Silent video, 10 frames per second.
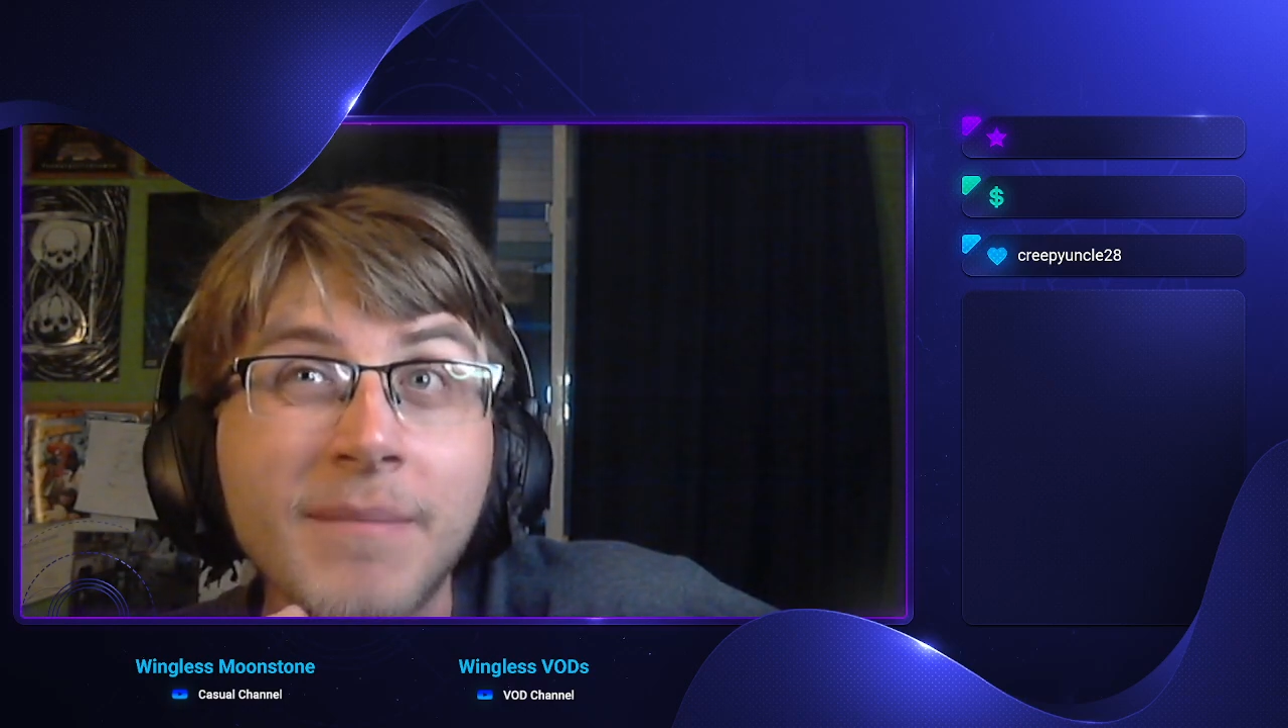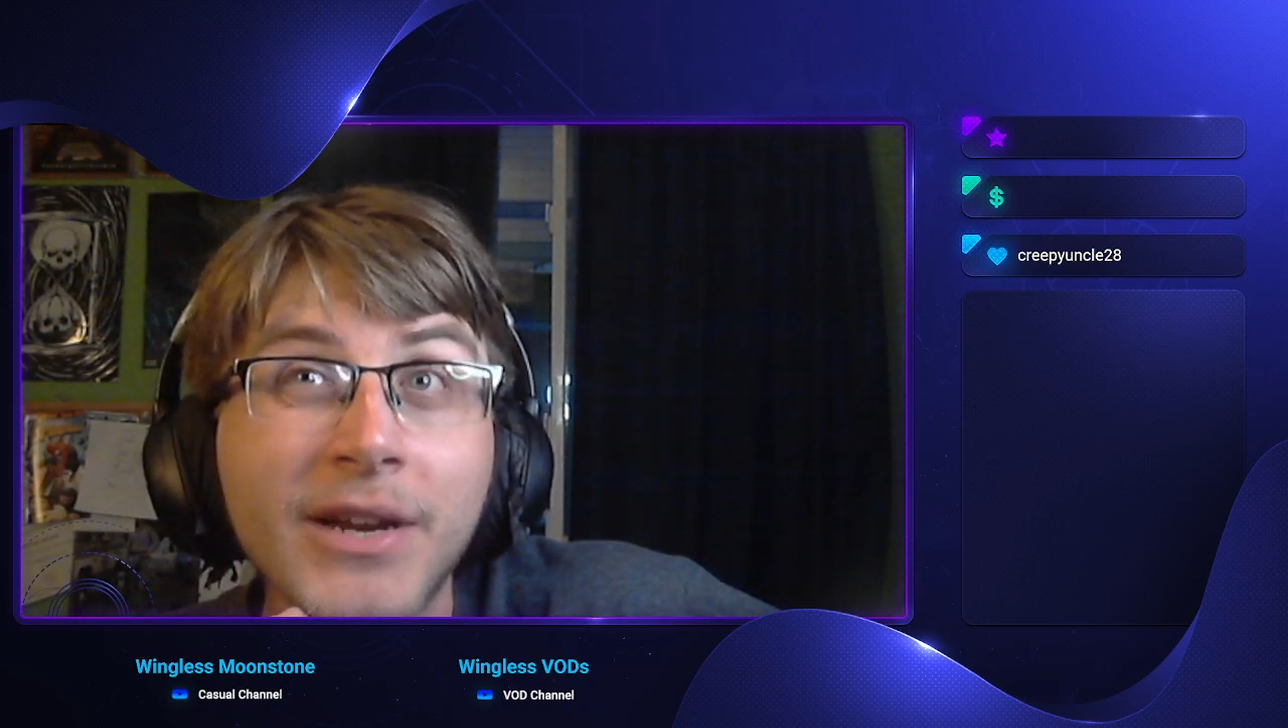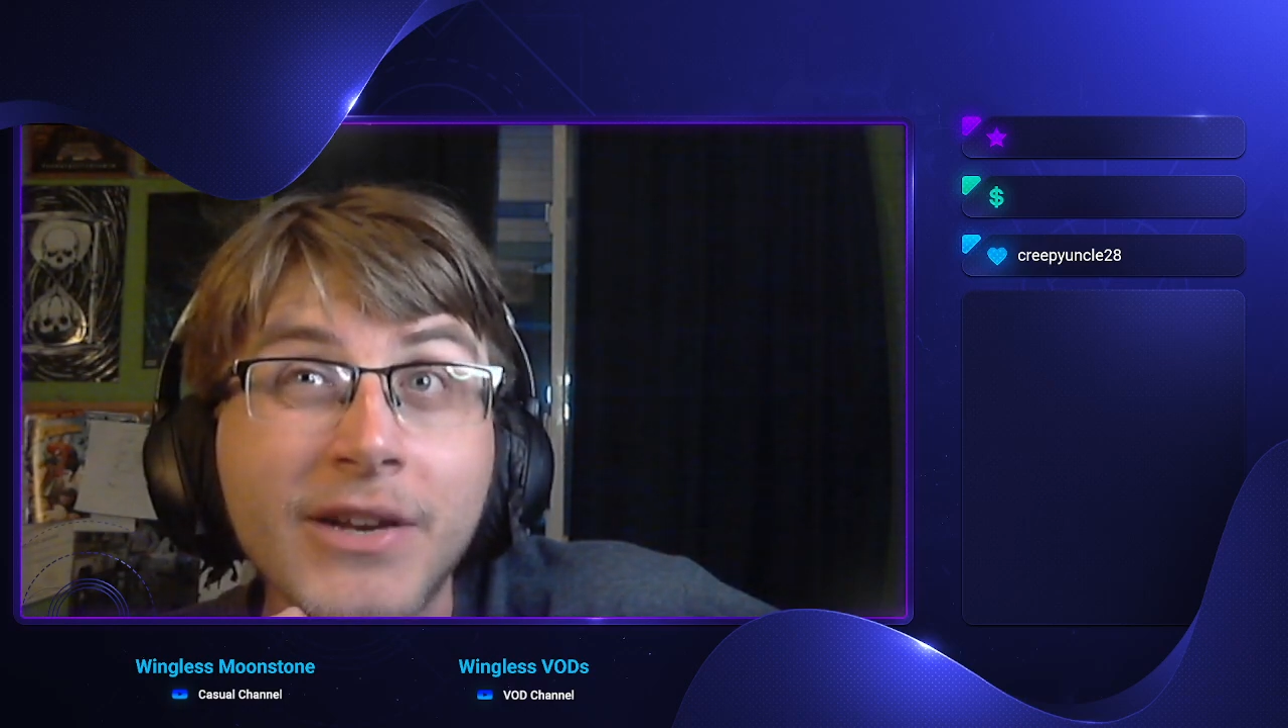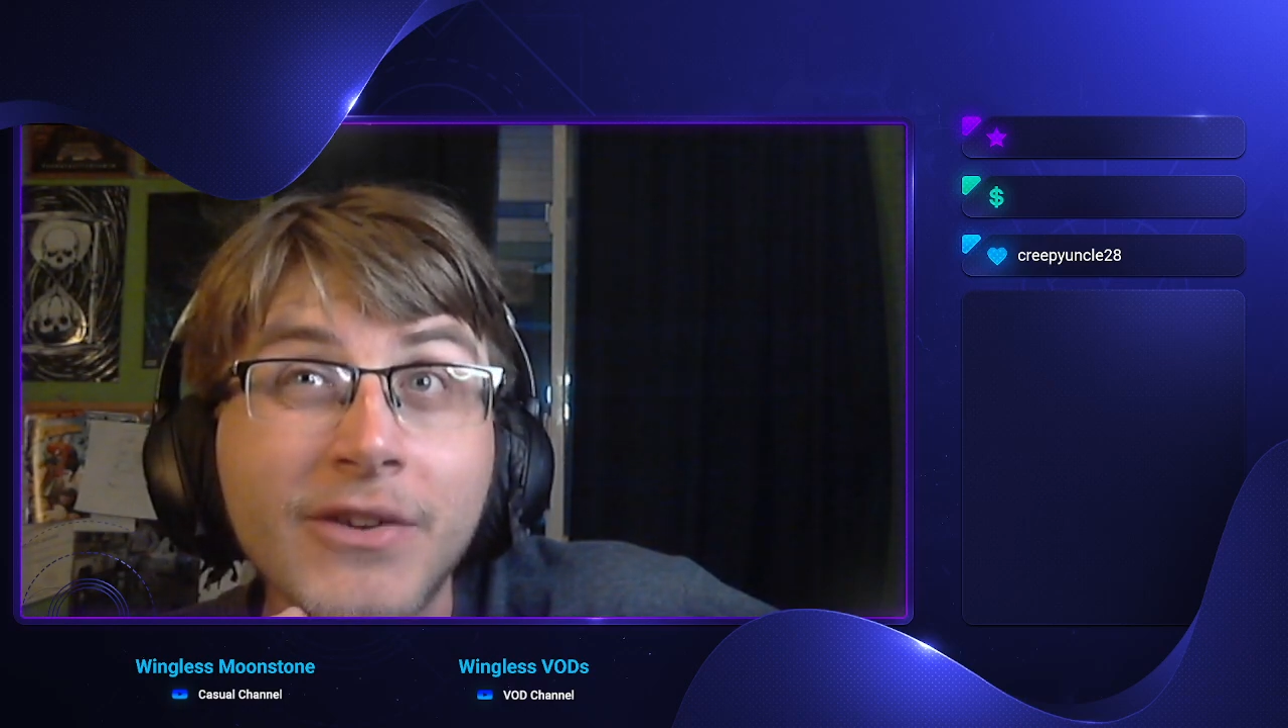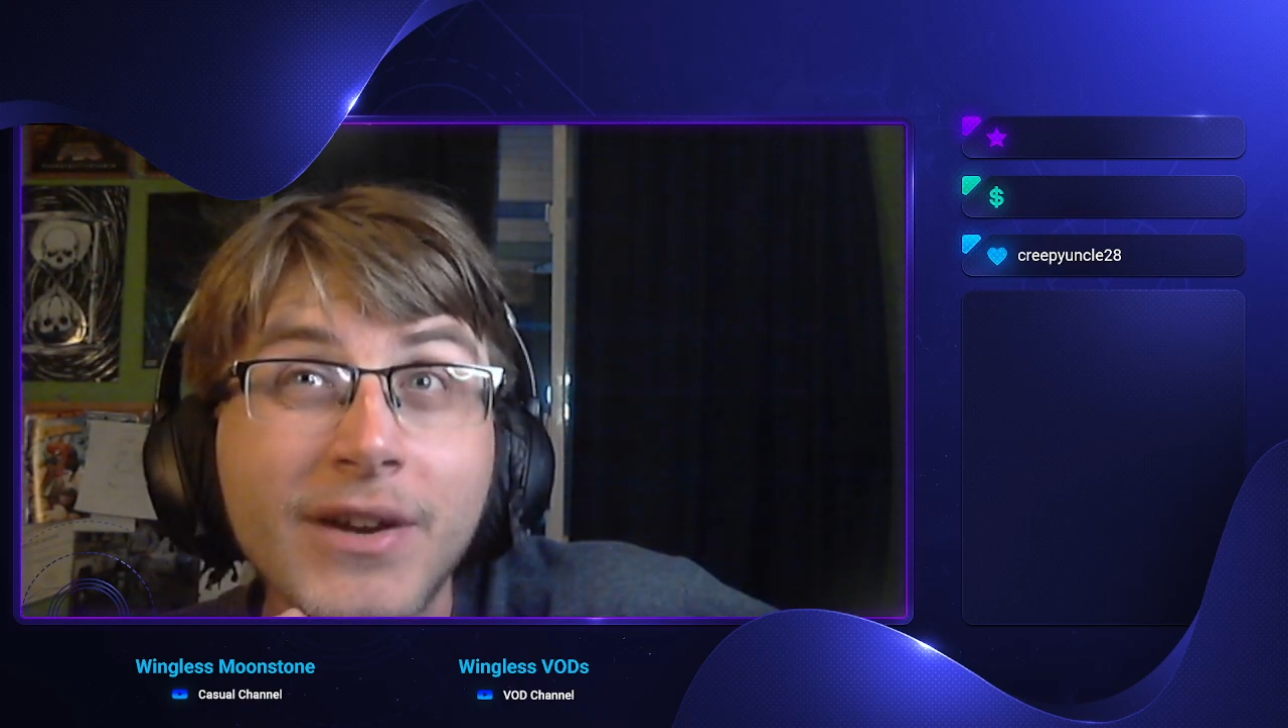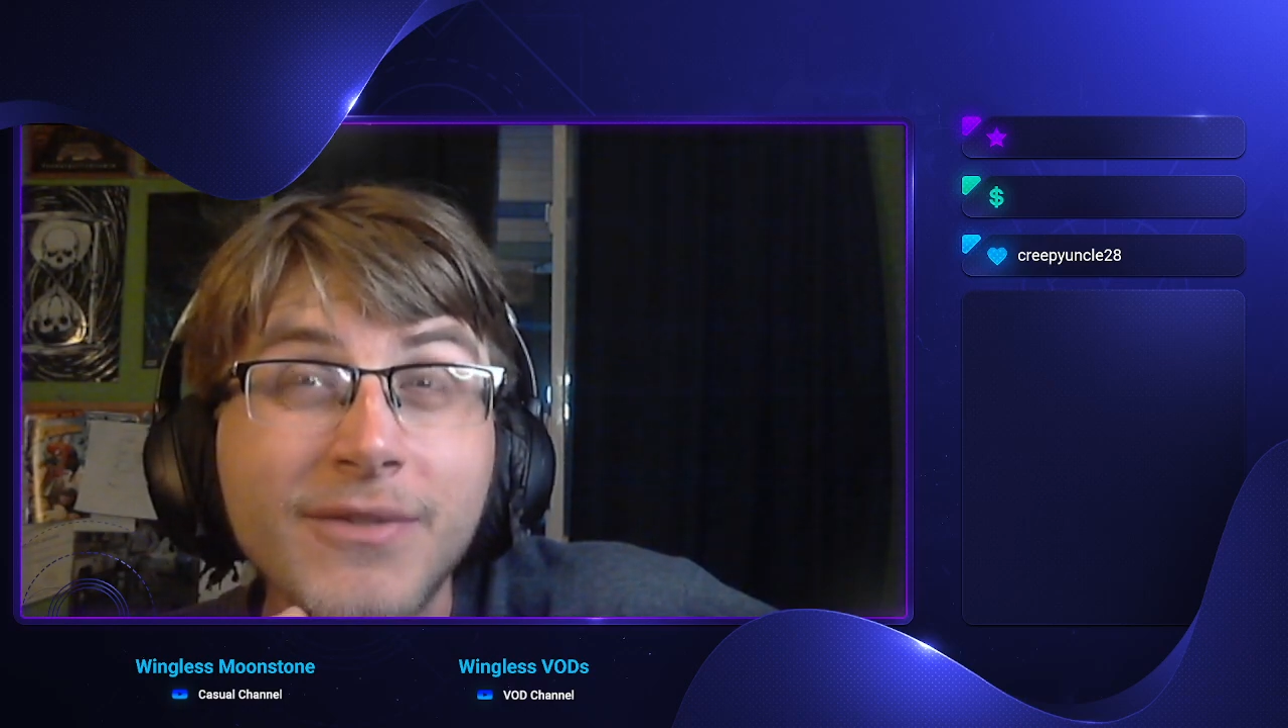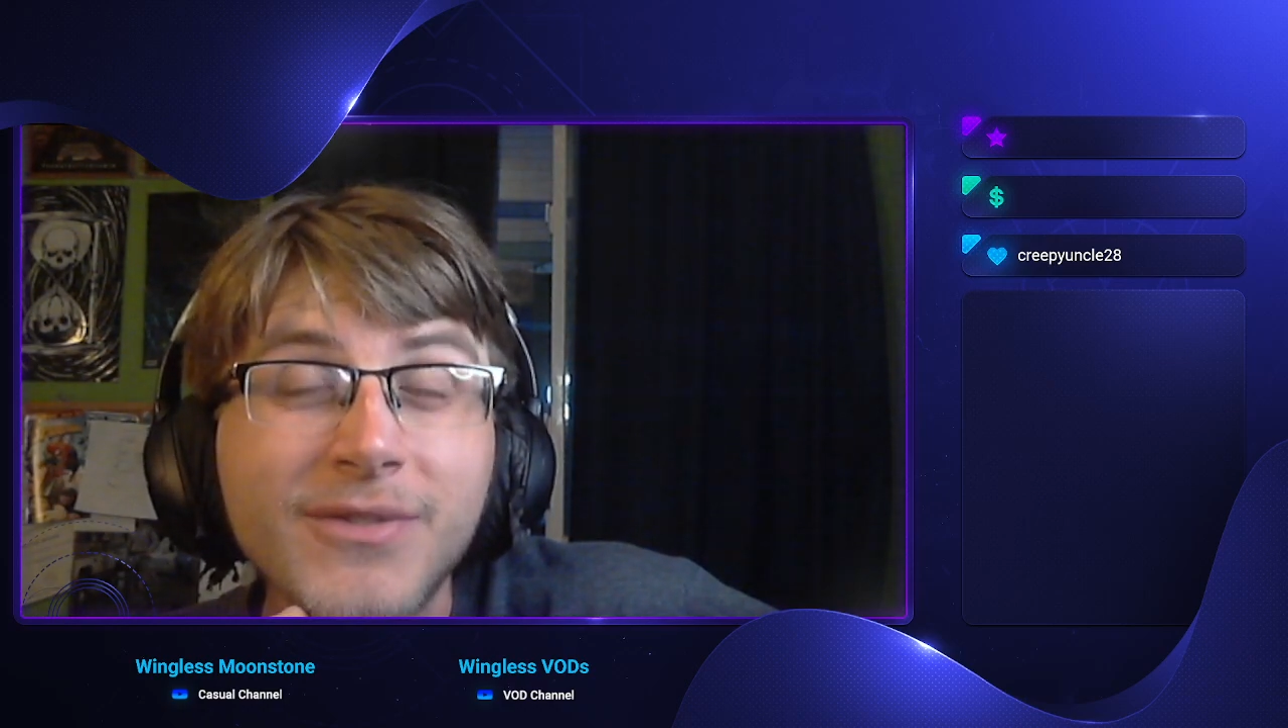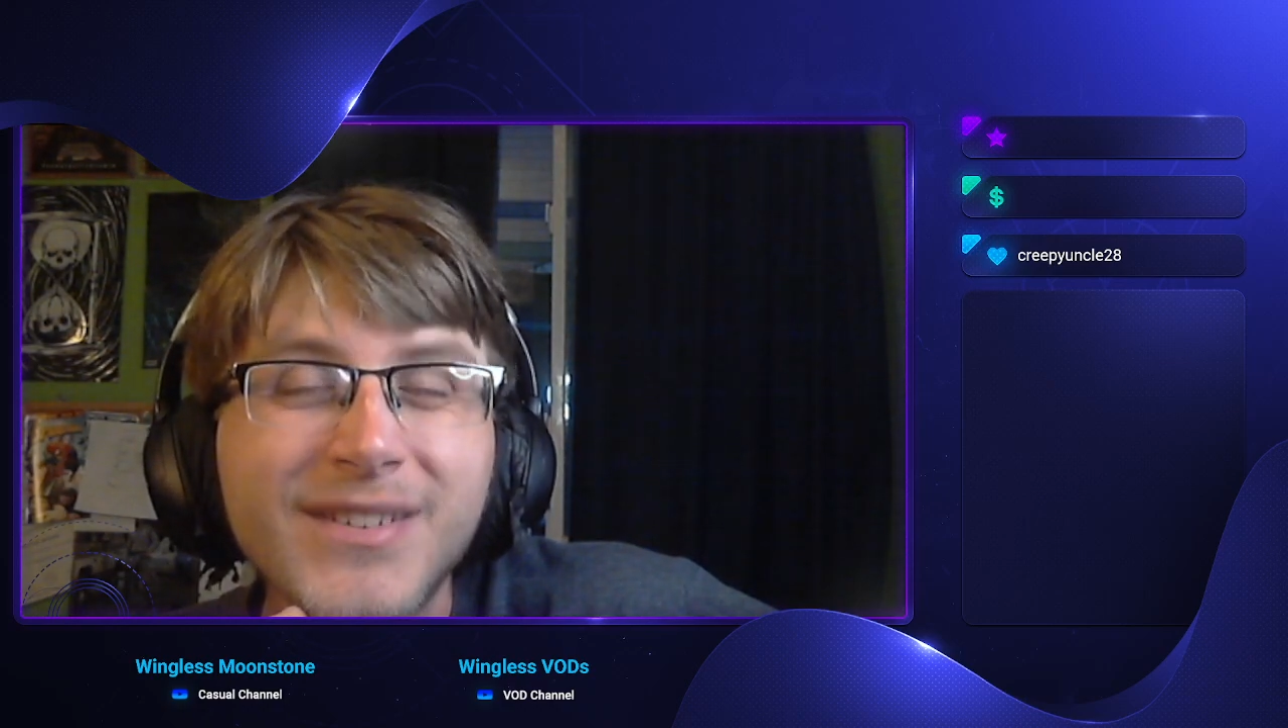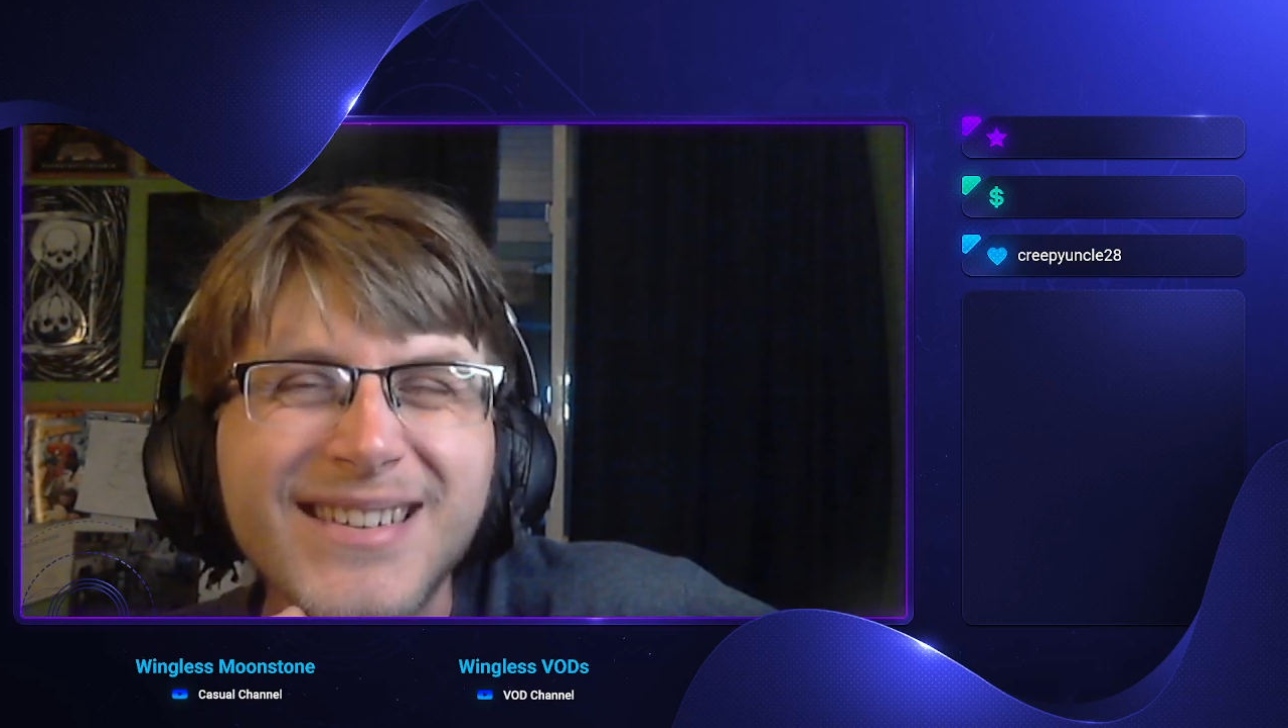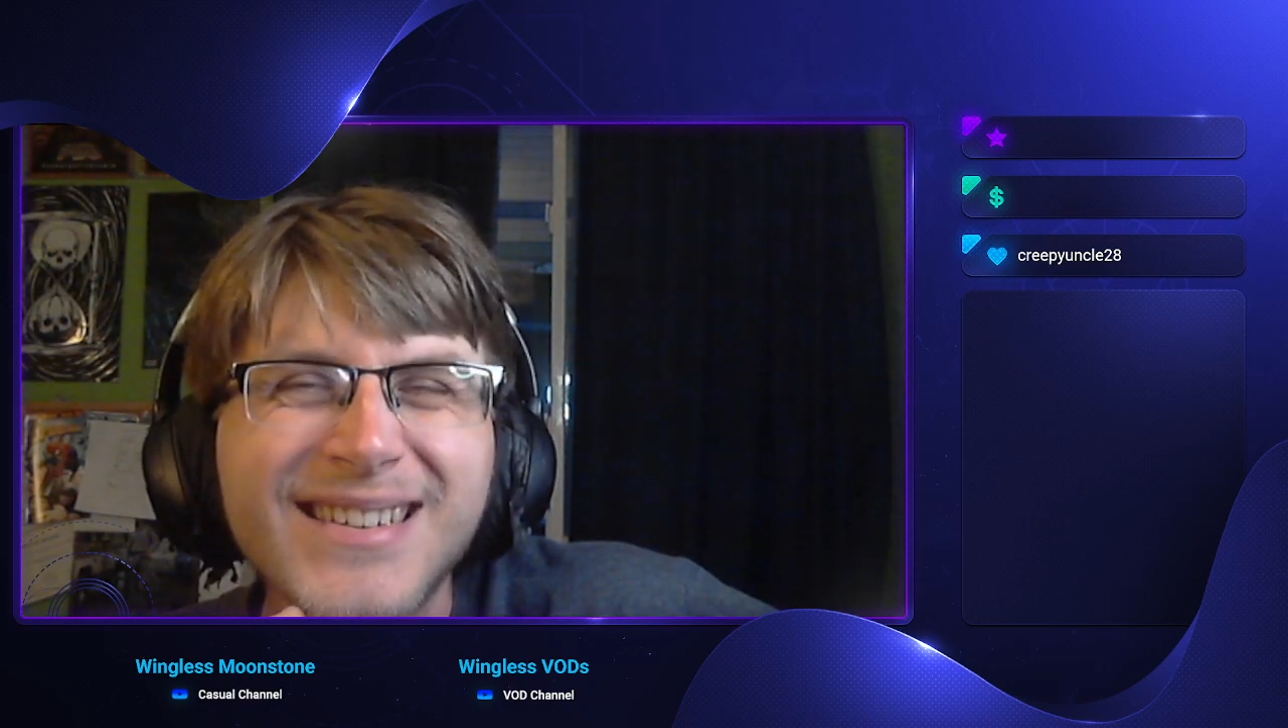Minecraft.